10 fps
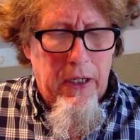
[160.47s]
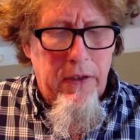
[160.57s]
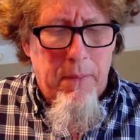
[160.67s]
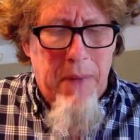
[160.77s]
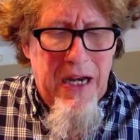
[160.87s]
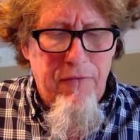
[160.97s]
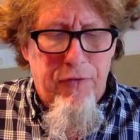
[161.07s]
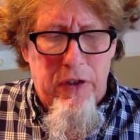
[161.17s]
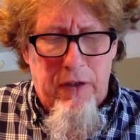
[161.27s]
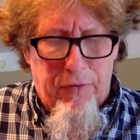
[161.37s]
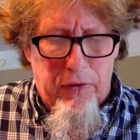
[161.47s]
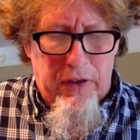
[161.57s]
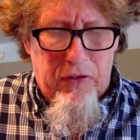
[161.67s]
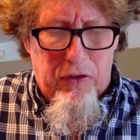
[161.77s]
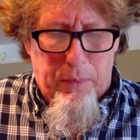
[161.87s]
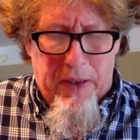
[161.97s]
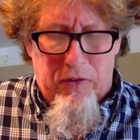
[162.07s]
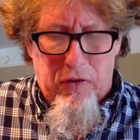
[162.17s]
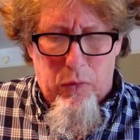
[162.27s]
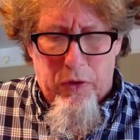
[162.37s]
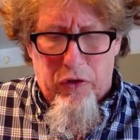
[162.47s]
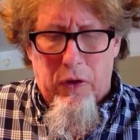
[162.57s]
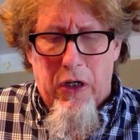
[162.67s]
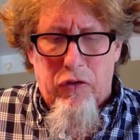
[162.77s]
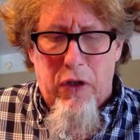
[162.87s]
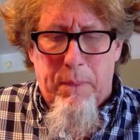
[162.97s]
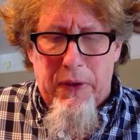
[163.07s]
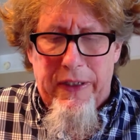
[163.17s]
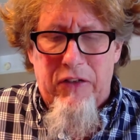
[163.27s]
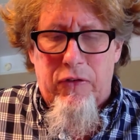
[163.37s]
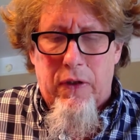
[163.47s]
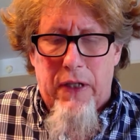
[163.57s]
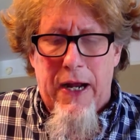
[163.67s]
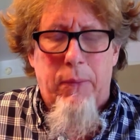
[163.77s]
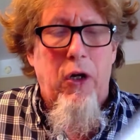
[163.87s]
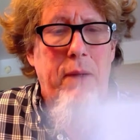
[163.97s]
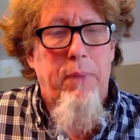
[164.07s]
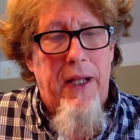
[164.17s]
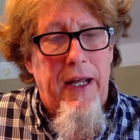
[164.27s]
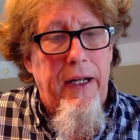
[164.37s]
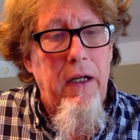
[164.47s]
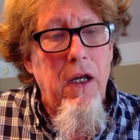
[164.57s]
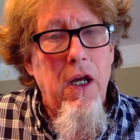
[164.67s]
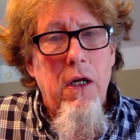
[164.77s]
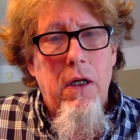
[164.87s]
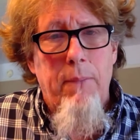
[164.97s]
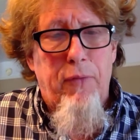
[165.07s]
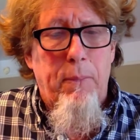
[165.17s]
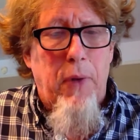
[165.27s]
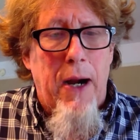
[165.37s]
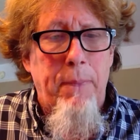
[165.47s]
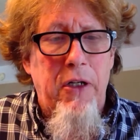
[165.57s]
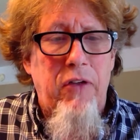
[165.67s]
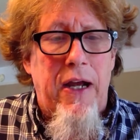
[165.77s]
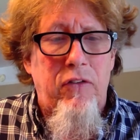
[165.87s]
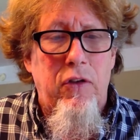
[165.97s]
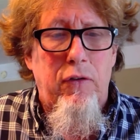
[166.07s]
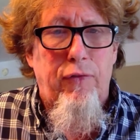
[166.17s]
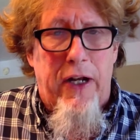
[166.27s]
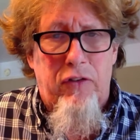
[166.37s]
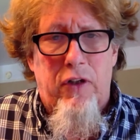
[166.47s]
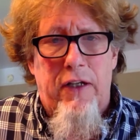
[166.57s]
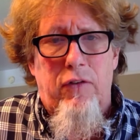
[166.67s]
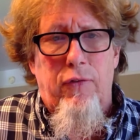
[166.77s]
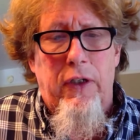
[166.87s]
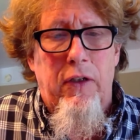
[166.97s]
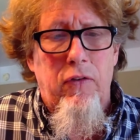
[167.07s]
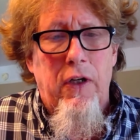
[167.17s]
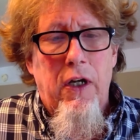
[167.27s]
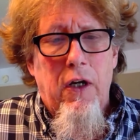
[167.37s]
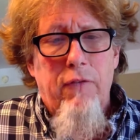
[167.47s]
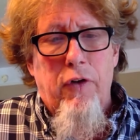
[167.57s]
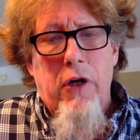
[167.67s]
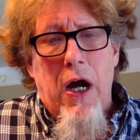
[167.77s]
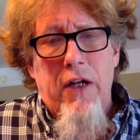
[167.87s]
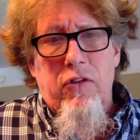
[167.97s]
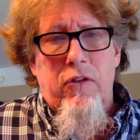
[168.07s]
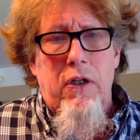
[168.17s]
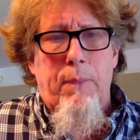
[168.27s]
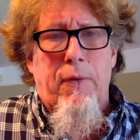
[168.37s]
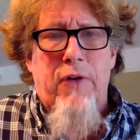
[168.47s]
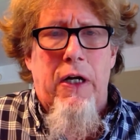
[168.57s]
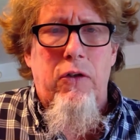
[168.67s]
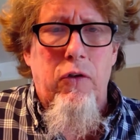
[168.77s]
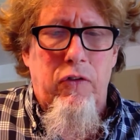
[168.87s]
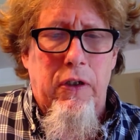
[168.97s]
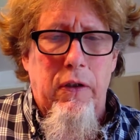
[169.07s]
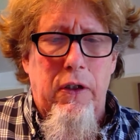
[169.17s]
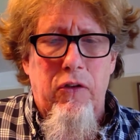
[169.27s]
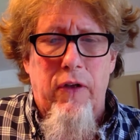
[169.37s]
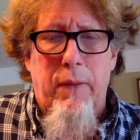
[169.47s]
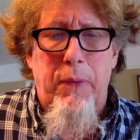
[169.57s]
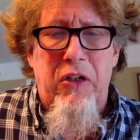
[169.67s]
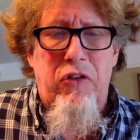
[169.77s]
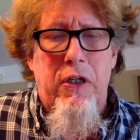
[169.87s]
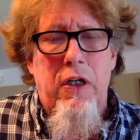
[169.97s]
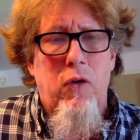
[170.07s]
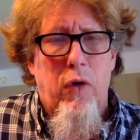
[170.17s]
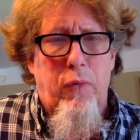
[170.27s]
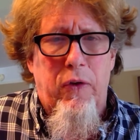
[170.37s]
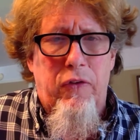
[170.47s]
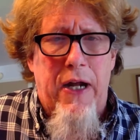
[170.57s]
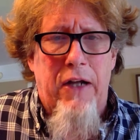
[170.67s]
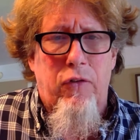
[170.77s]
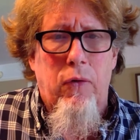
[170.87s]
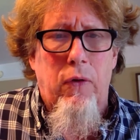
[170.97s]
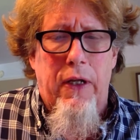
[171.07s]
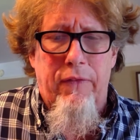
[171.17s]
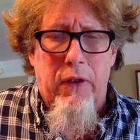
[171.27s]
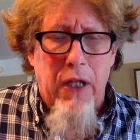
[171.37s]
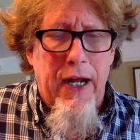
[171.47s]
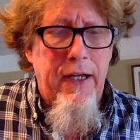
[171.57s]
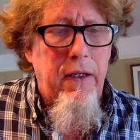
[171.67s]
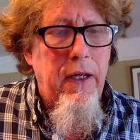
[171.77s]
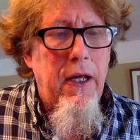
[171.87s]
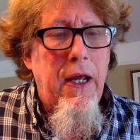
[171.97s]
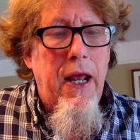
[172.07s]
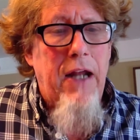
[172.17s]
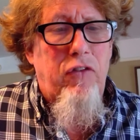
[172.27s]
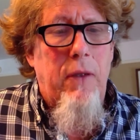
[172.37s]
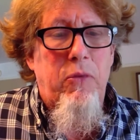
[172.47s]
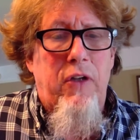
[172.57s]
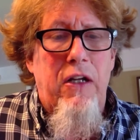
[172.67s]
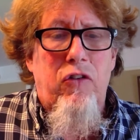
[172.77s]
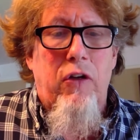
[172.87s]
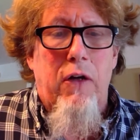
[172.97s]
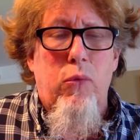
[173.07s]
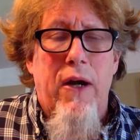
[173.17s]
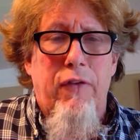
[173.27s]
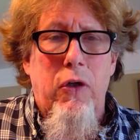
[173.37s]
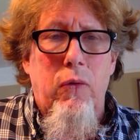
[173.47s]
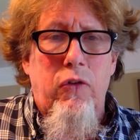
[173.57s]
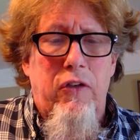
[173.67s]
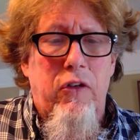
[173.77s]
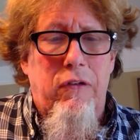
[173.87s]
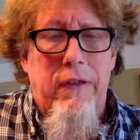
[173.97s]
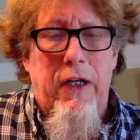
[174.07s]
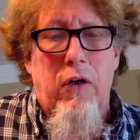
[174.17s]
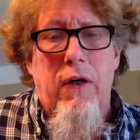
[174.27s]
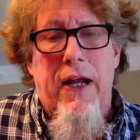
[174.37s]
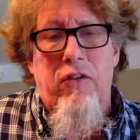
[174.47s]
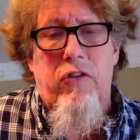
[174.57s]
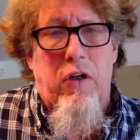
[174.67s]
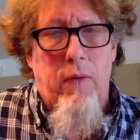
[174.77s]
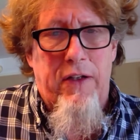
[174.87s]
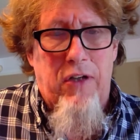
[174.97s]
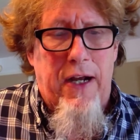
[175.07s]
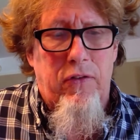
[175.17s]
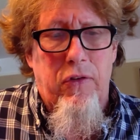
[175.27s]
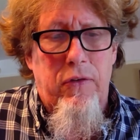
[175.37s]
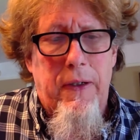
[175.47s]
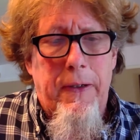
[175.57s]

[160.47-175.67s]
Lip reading: The main funding for these expenses, which are largely police, the library, and planning, come from property taxes, franchise fees, for non-city provided utilities like PGE, Northwest Natural, and the like, and some state shared revenue such as liquor and cigarette taxes.